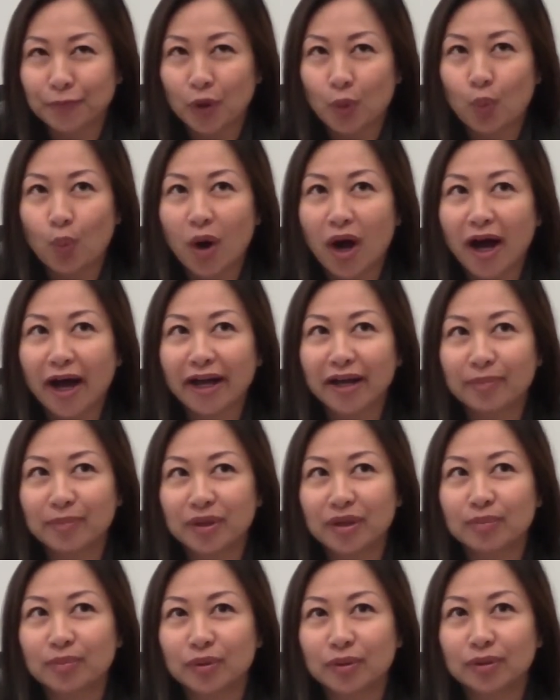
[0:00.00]
why
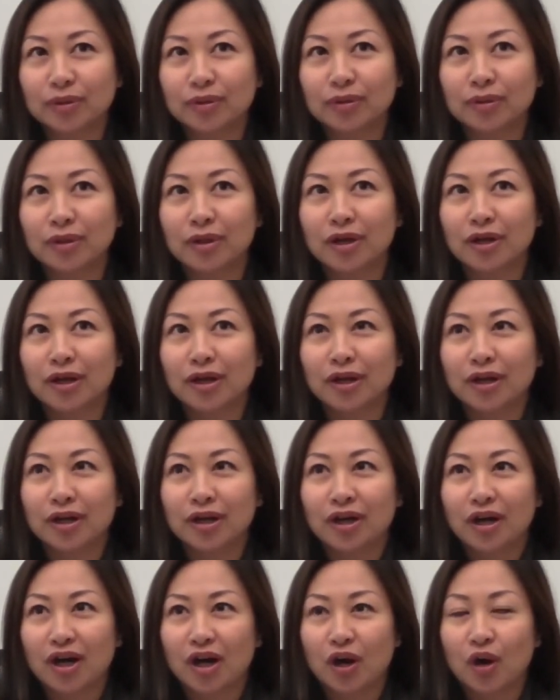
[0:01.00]
people,
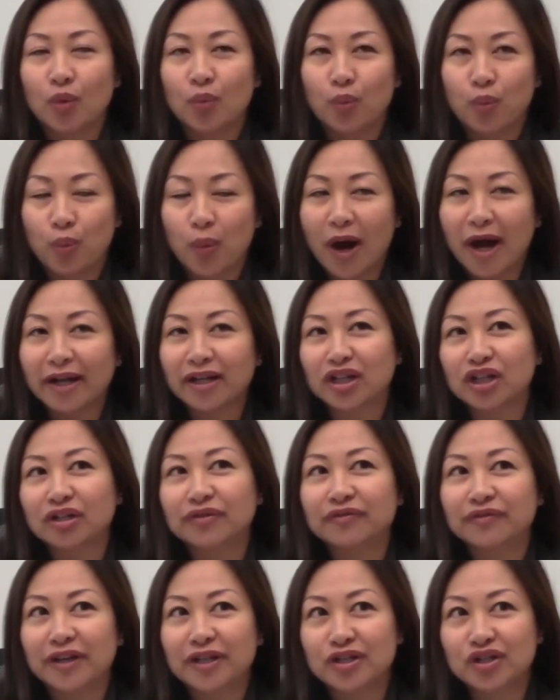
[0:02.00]
or why the
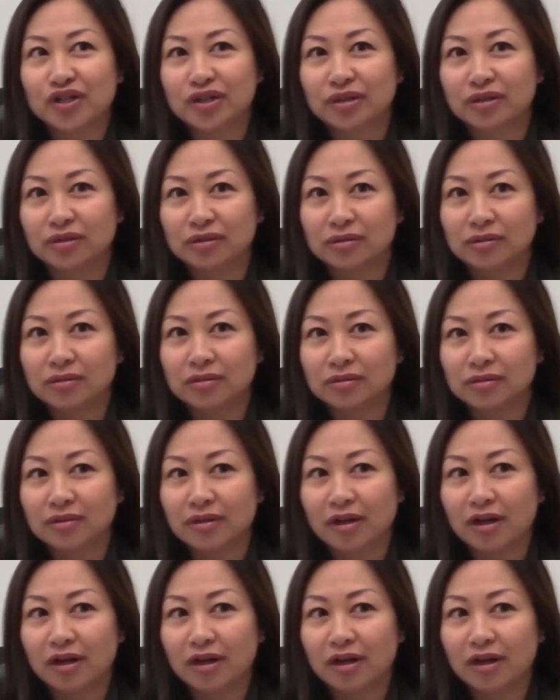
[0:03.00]
conventional